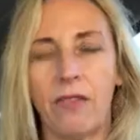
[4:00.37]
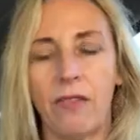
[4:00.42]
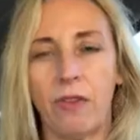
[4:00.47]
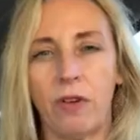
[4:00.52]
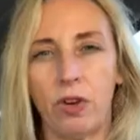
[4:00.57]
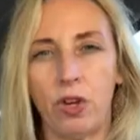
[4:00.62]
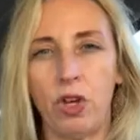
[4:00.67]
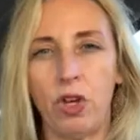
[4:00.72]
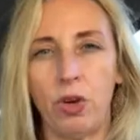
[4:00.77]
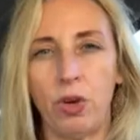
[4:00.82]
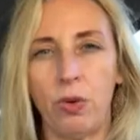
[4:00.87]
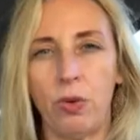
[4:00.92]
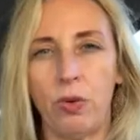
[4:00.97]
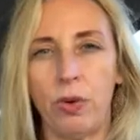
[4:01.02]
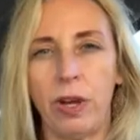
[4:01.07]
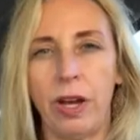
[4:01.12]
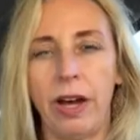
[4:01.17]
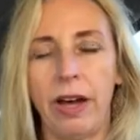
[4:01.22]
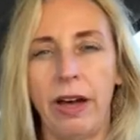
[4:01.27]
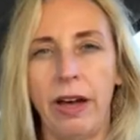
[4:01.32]
for
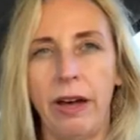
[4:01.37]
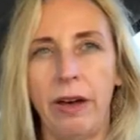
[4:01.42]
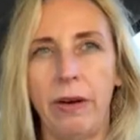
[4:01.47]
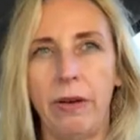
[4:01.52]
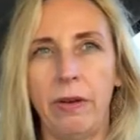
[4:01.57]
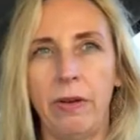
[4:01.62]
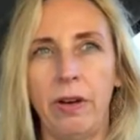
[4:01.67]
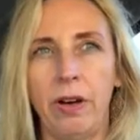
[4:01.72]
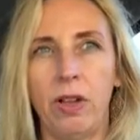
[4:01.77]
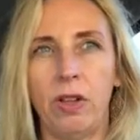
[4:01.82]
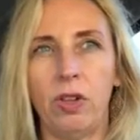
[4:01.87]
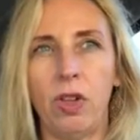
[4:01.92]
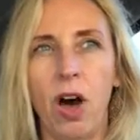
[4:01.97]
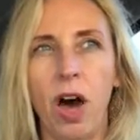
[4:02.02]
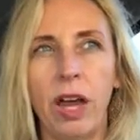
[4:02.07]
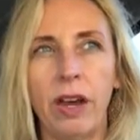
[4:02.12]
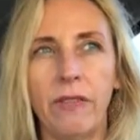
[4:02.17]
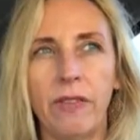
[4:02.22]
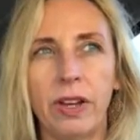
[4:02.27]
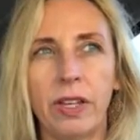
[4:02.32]
you? A
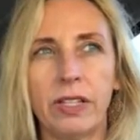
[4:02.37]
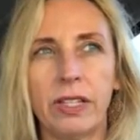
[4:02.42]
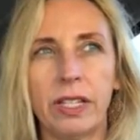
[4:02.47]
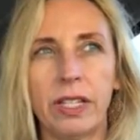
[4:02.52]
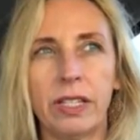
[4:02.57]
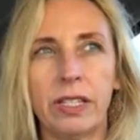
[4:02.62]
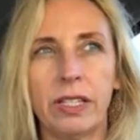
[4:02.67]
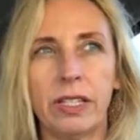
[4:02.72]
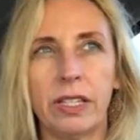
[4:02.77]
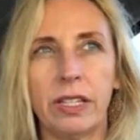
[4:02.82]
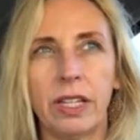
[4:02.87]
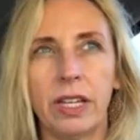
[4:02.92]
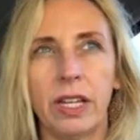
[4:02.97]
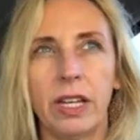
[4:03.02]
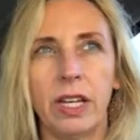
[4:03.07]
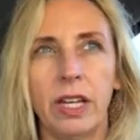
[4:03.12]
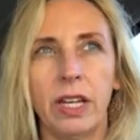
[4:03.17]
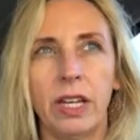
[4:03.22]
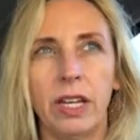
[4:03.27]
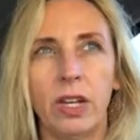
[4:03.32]
lot of us, it's,
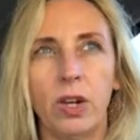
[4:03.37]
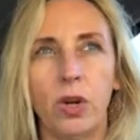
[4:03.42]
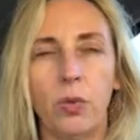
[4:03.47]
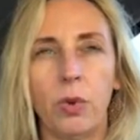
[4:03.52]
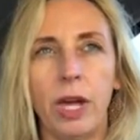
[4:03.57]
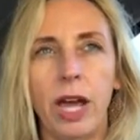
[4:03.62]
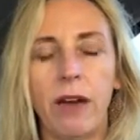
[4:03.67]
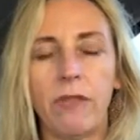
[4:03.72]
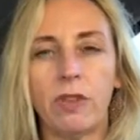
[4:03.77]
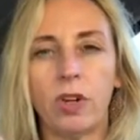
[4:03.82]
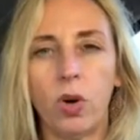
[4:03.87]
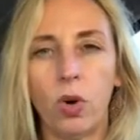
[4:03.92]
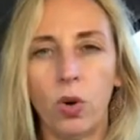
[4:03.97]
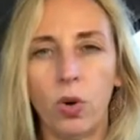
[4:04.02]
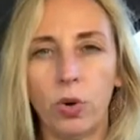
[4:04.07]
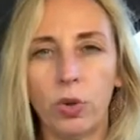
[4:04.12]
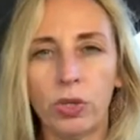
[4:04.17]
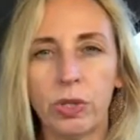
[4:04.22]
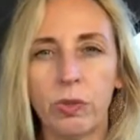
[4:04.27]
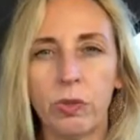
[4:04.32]
we have
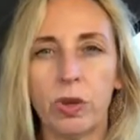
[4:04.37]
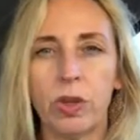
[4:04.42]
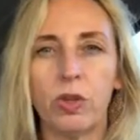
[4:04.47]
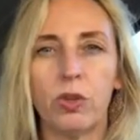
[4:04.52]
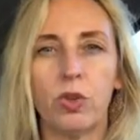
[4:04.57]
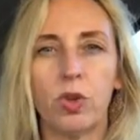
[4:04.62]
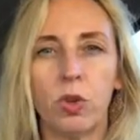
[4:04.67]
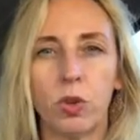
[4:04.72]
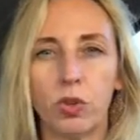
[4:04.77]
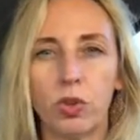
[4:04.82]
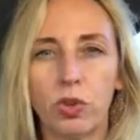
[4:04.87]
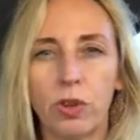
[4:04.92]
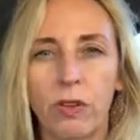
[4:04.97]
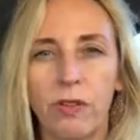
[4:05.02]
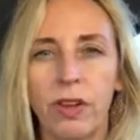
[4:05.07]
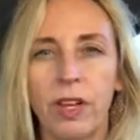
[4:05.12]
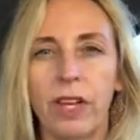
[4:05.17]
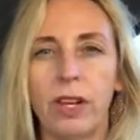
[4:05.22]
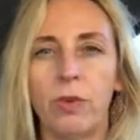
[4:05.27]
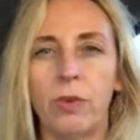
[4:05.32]
goals and we're goal
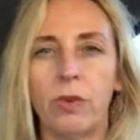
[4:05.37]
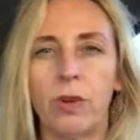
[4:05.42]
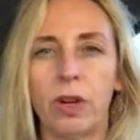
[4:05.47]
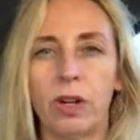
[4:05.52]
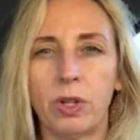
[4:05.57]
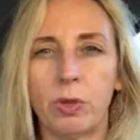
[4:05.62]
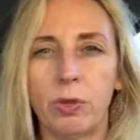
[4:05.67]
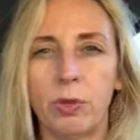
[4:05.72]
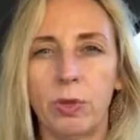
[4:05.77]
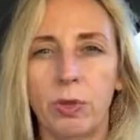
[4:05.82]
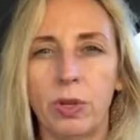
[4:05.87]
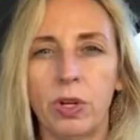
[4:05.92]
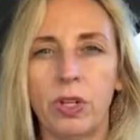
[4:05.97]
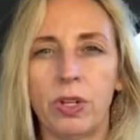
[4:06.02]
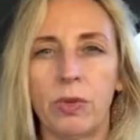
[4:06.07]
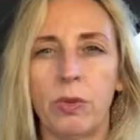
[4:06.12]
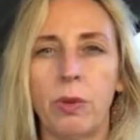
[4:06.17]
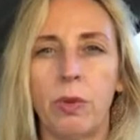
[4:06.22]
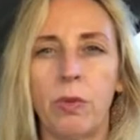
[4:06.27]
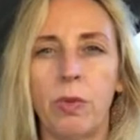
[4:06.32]
driven and we're
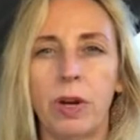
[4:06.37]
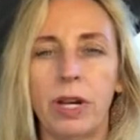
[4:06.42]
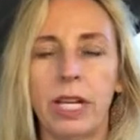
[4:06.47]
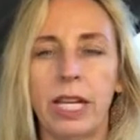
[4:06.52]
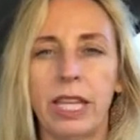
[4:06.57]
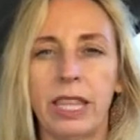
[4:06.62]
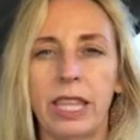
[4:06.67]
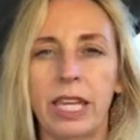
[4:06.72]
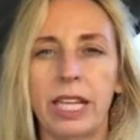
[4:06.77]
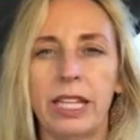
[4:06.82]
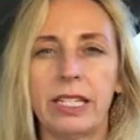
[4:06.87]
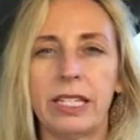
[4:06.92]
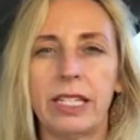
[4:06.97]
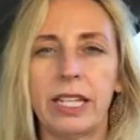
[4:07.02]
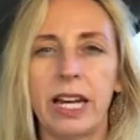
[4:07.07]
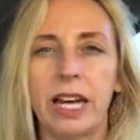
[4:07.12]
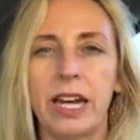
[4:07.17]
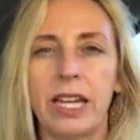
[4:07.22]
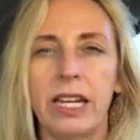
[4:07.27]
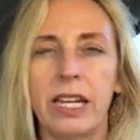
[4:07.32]
entrepreneurs and we want to get things
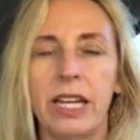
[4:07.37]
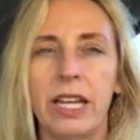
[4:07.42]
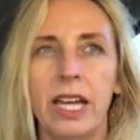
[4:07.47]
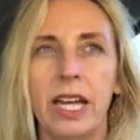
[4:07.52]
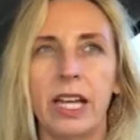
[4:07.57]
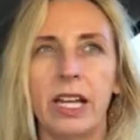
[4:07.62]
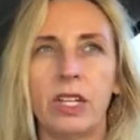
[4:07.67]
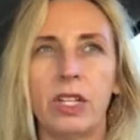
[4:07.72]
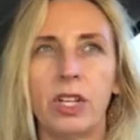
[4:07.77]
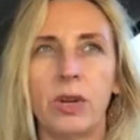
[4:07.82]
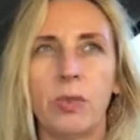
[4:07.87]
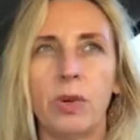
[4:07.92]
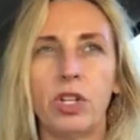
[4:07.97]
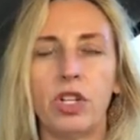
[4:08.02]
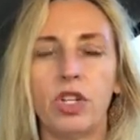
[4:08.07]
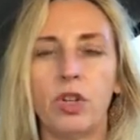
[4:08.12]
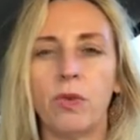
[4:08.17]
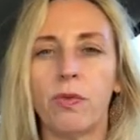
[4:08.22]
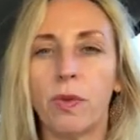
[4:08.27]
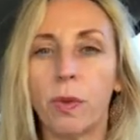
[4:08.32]
done and we
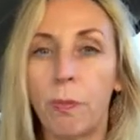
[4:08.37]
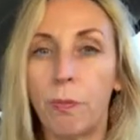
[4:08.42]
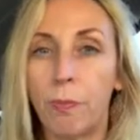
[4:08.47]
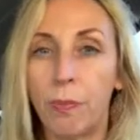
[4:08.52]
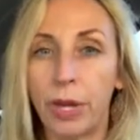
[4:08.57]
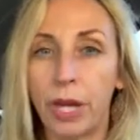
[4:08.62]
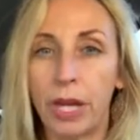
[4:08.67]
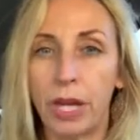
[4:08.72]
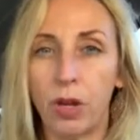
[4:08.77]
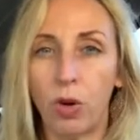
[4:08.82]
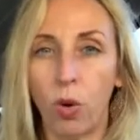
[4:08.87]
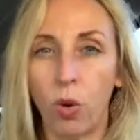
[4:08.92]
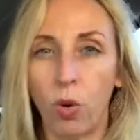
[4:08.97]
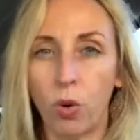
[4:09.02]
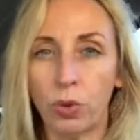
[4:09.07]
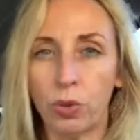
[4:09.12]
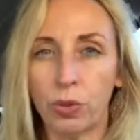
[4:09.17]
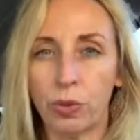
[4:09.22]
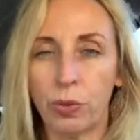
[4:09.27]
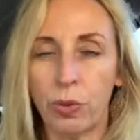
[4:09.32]
shoot for big
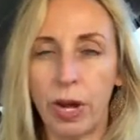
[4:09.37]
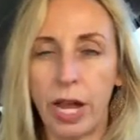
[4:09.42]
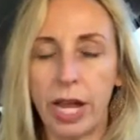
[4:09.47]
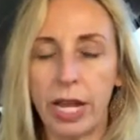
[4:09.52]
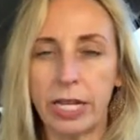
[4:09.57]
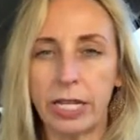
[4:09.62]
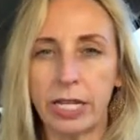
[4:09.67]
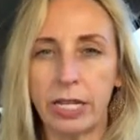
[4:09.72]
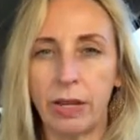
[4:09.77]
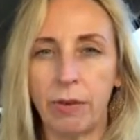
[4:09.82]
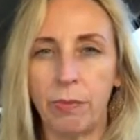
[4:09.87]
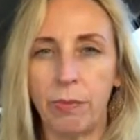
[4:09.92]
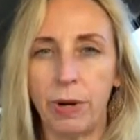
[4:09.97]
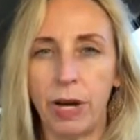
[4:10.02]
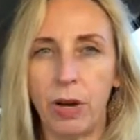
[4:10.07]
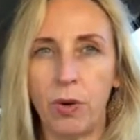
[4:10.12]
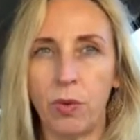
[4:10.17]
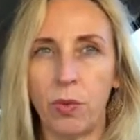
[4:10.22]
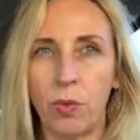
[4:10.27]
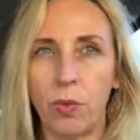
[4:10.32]
goals, right?
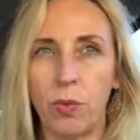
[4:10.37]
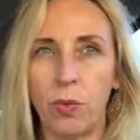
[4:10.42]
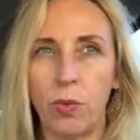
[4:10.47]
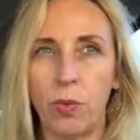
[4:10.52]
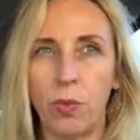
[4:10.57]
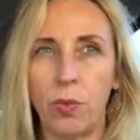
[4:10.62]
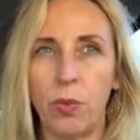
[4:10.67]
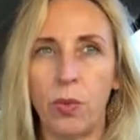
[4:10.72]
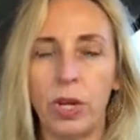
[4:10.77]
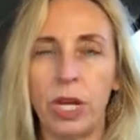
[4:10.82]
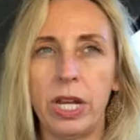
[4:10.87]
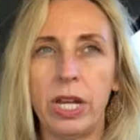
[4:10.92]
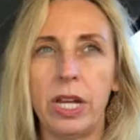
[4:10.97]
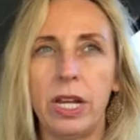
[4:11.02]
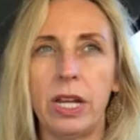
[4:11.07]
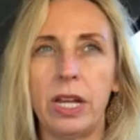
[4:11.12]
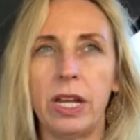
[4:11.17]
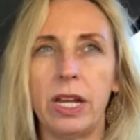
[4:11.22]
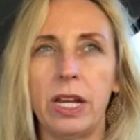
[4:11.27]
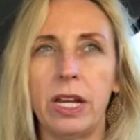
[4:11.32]
But
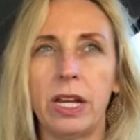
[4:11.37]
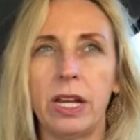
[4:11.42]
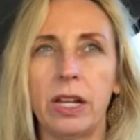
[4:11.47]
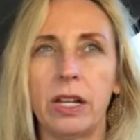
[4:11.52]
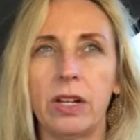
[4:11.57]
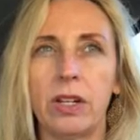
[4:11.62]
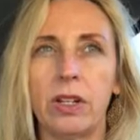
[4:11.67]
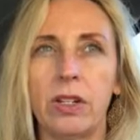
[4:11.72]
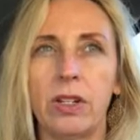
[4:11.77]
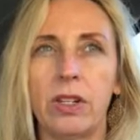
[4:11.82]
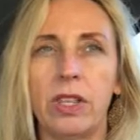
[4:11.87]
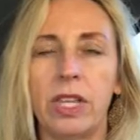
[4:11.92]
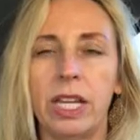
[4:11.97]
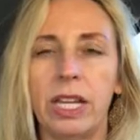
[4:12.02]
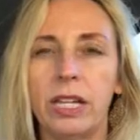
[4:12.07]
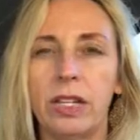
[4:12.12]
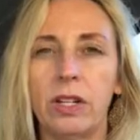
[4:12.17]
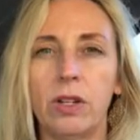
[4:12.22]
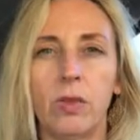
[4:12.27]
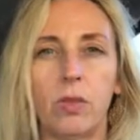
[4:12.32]
we
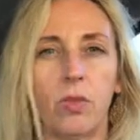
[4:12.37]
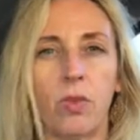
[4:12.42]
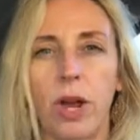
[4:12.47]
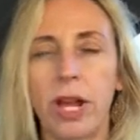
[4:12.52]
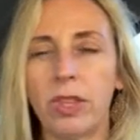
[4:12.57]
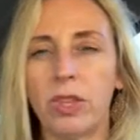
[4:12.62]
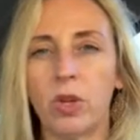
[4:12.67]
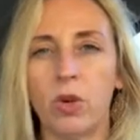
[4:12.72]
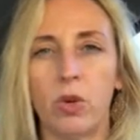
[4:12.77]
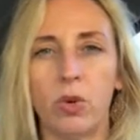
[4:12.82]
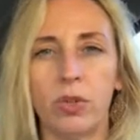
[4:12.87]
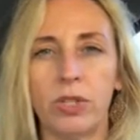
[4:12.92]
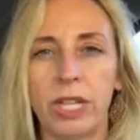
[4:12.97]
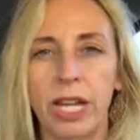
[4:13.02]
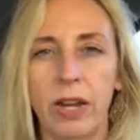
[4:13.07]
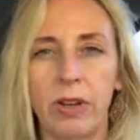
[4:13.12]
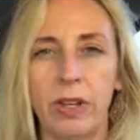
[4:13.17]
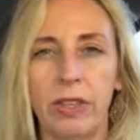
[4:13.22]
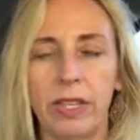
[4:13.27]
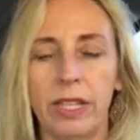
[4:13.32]
then write the goals
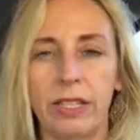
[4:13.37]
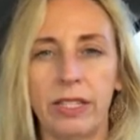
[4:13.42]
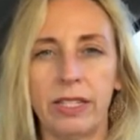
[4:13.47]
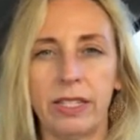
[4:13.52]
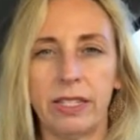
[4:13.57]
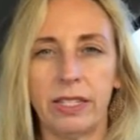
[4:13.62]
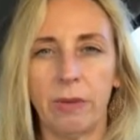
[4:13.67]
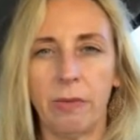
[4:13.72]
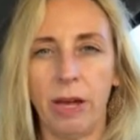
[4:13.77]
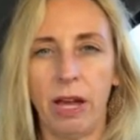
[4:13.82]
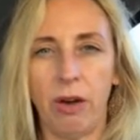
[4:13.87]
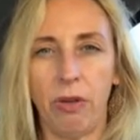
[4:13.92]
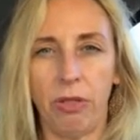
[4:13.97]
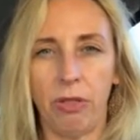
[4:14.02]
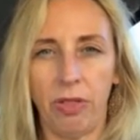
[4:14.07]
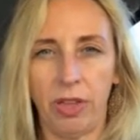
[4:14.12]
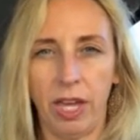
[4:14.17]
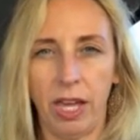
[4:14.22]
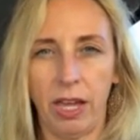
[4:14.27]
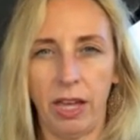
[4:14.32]
down and then somehow
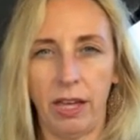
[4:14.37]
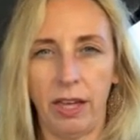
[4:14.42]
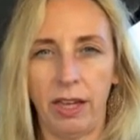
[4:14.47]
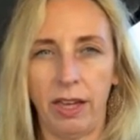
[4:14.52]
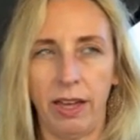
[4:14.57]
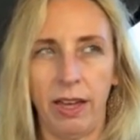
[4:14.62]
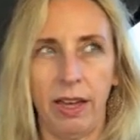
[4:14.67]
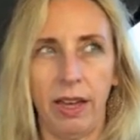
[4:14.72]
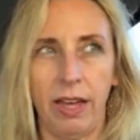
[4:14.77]
think